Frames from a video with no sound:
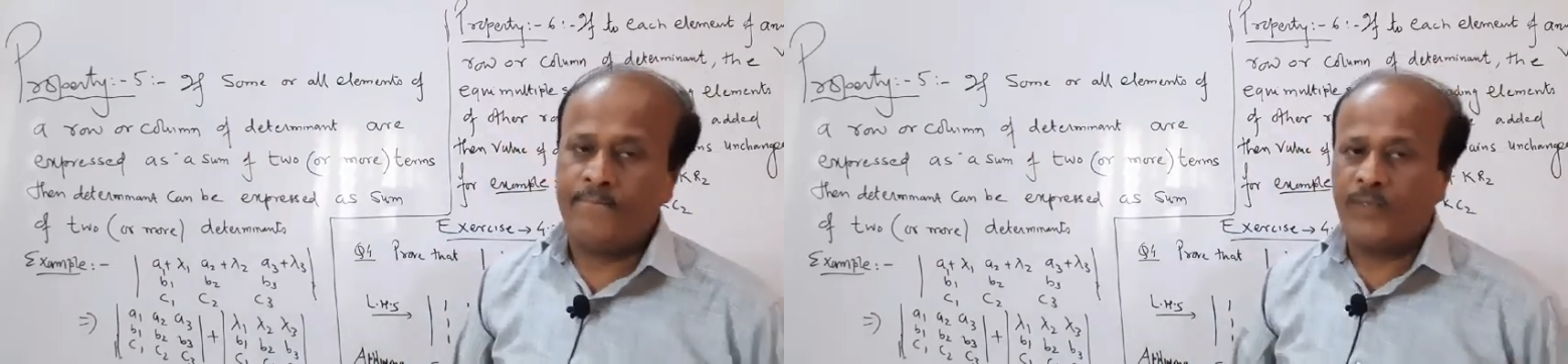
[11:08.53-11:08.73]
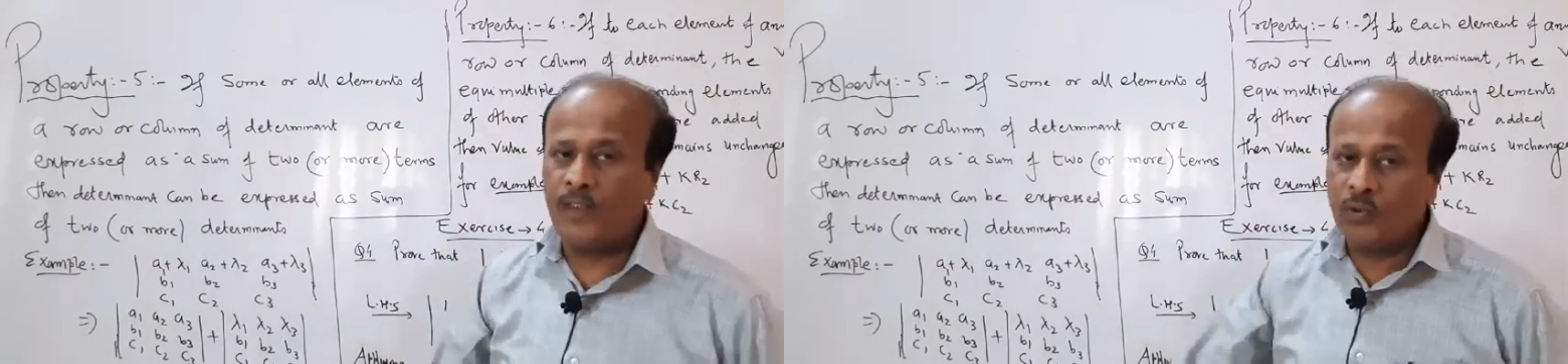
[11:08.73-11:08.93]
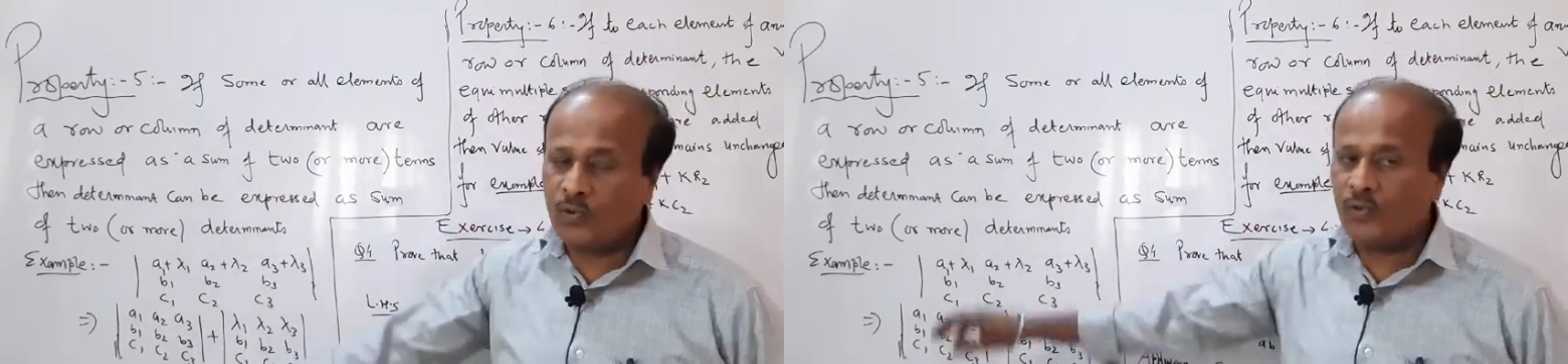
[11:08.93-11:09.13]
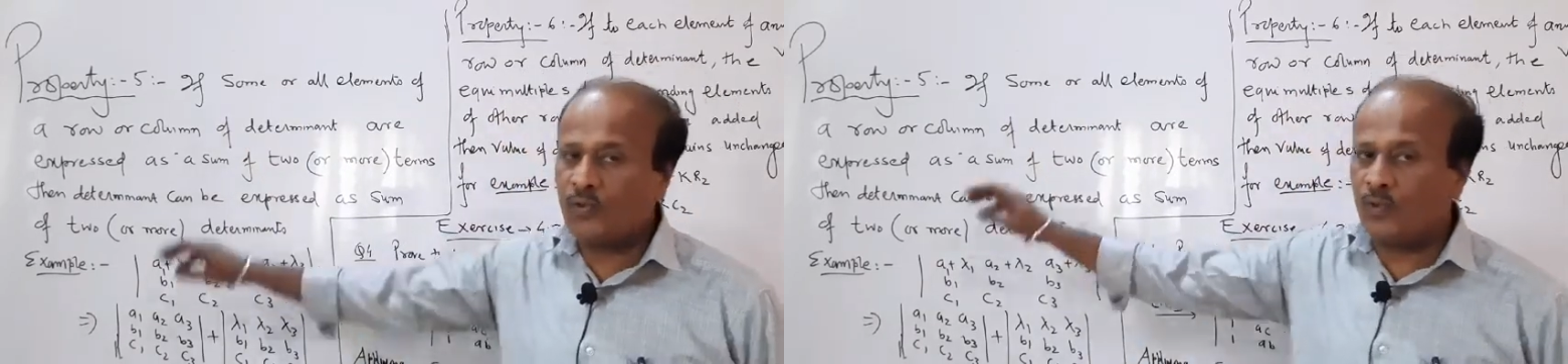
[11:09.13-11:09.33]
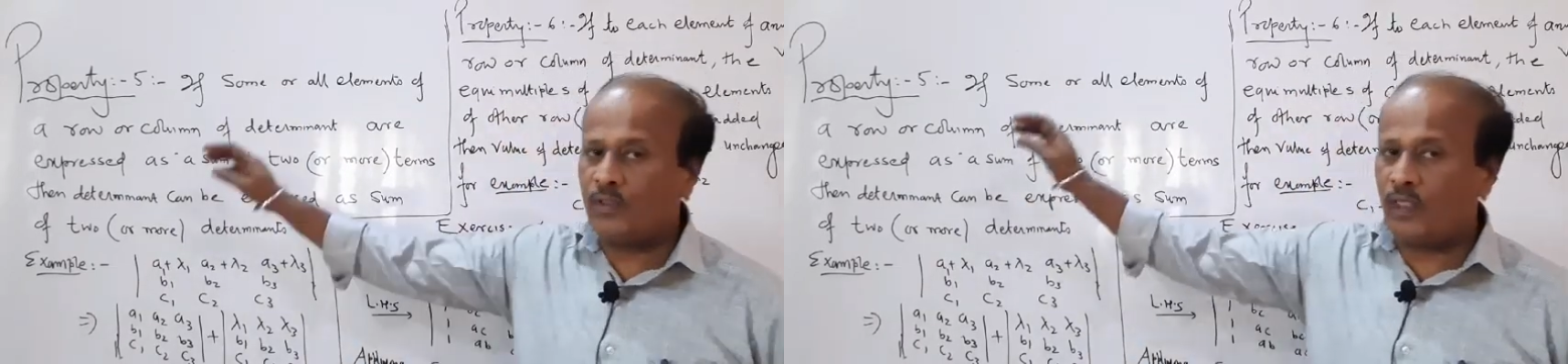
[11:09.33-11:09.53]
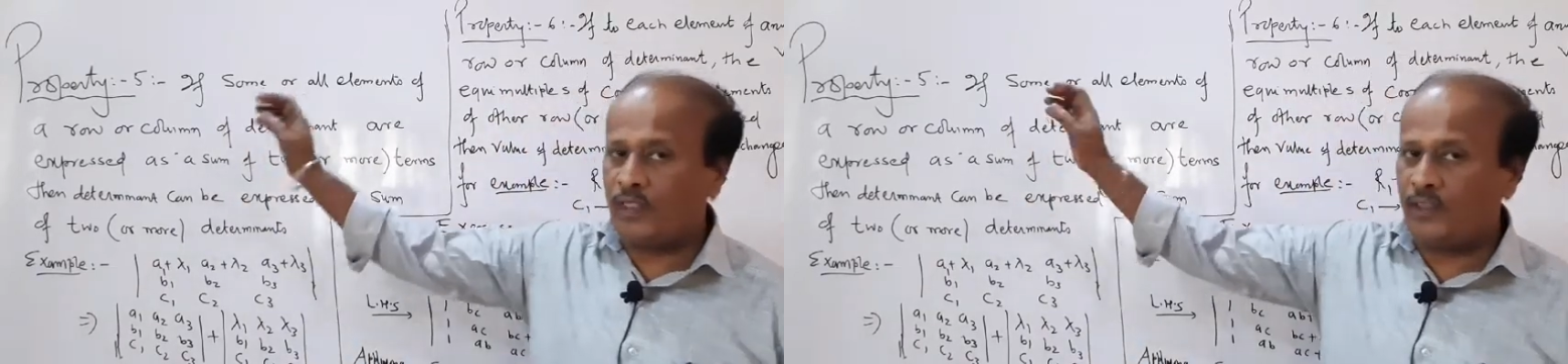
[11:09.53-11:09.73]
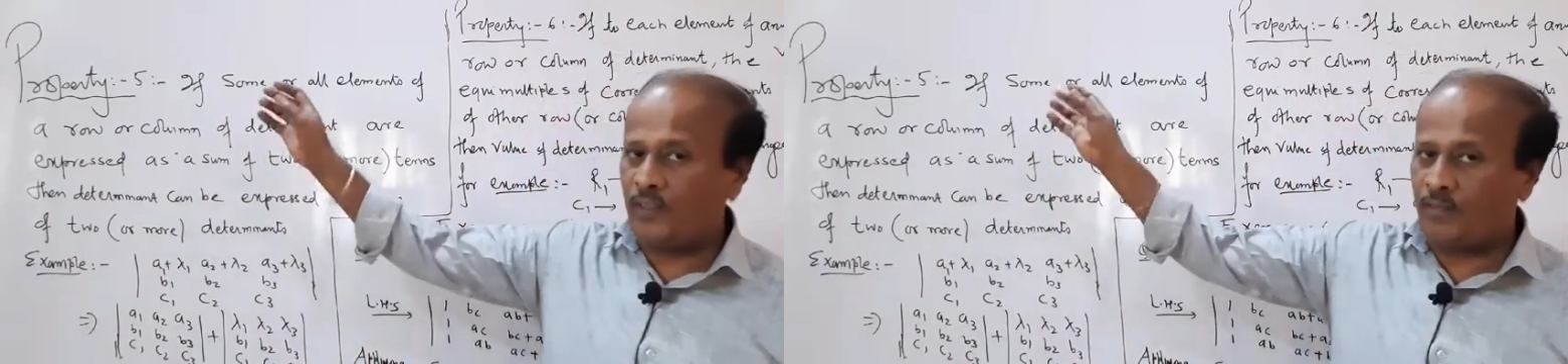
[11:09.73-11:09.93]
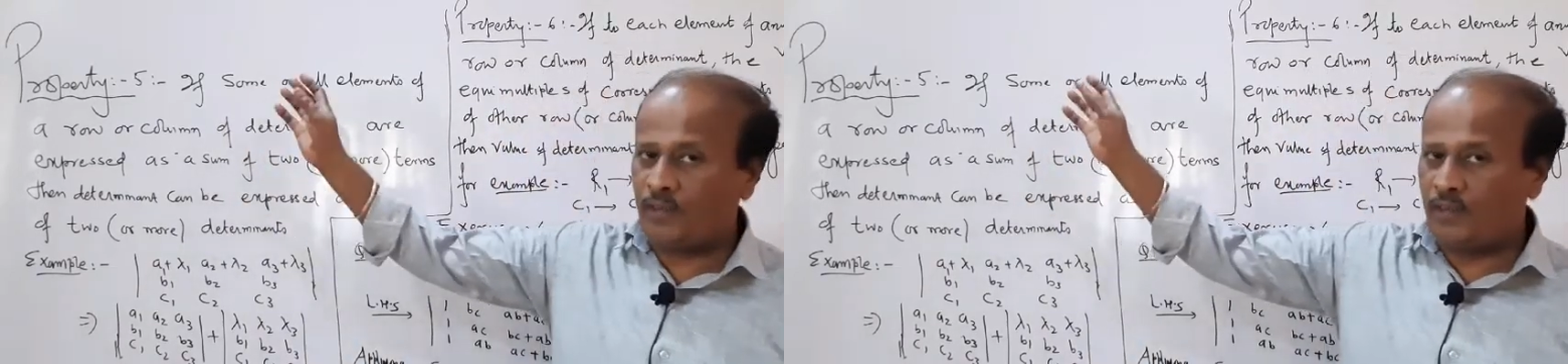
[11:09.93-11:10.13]
But you should know the
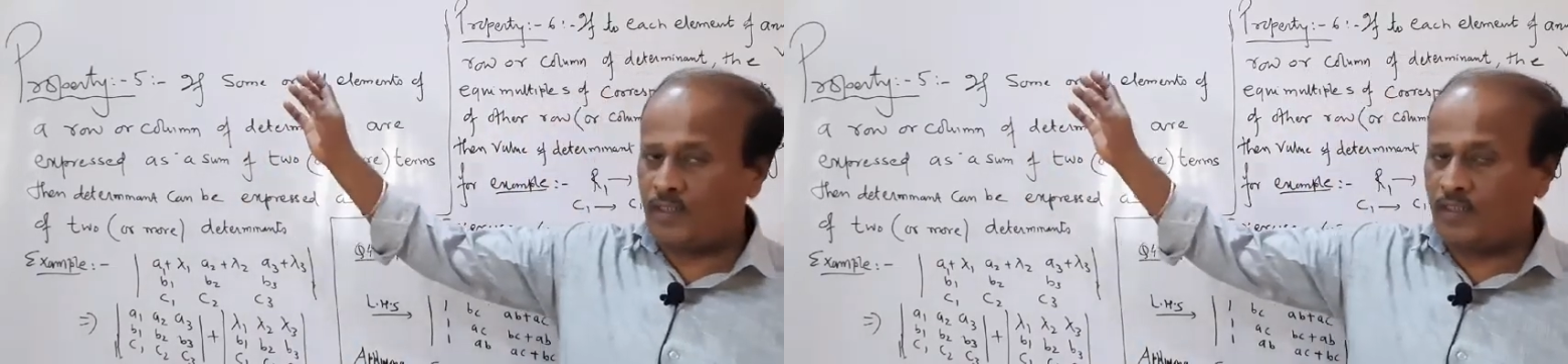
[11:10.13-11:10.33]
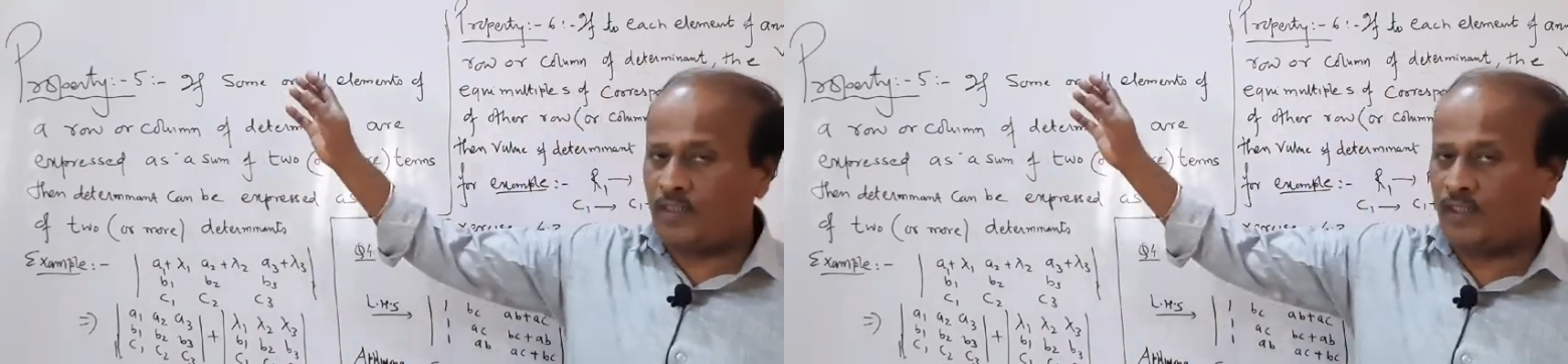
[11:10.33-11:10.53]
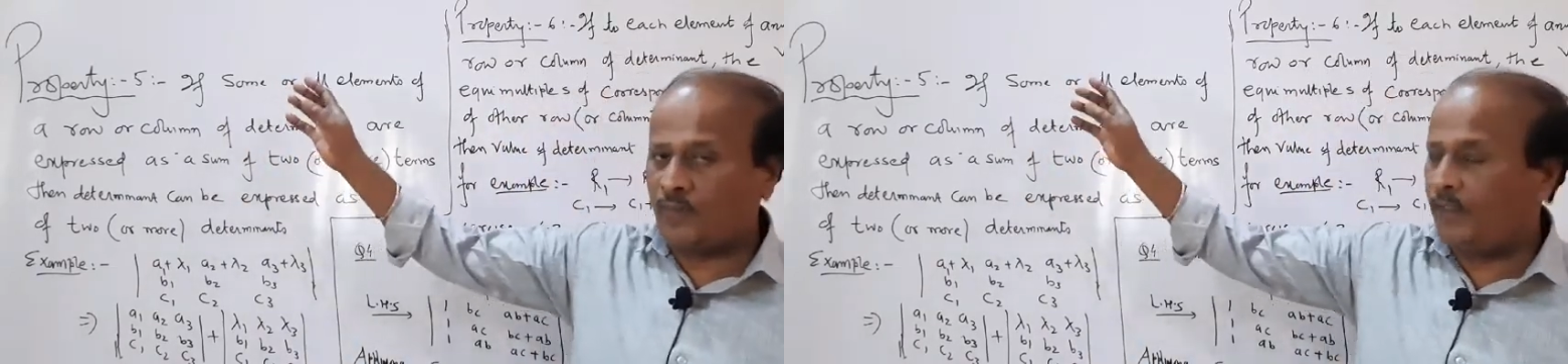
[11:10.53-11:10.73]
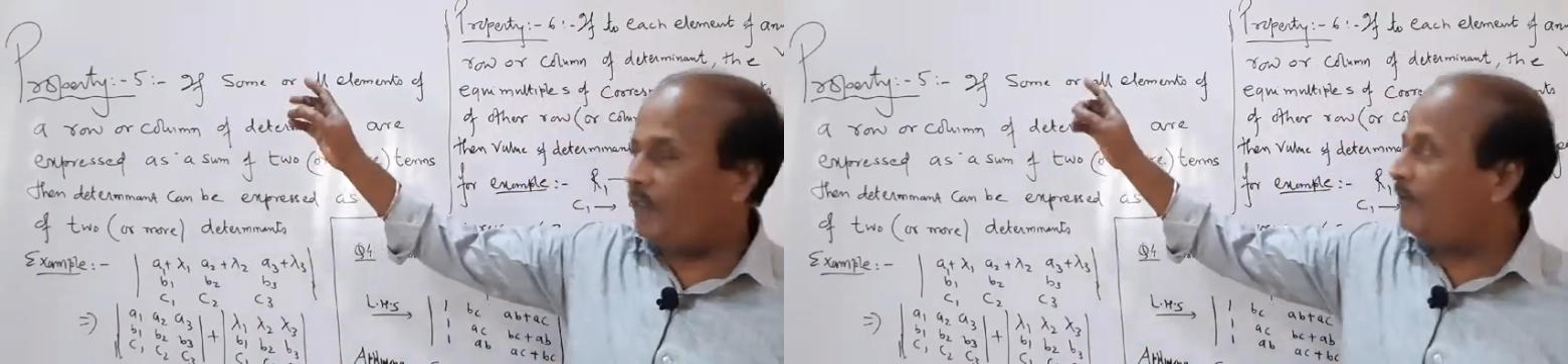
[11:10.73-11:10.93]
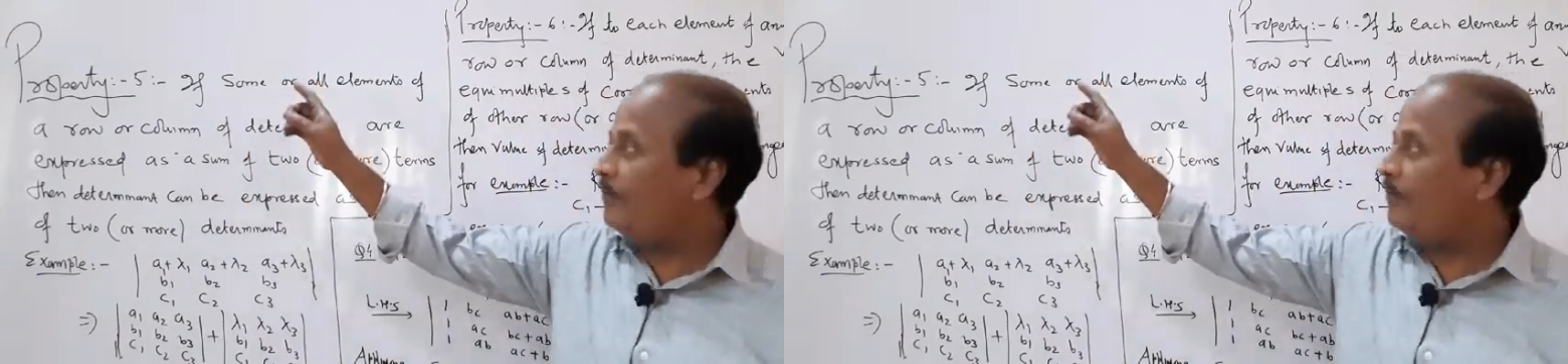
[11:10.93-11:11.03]
idea about that statement.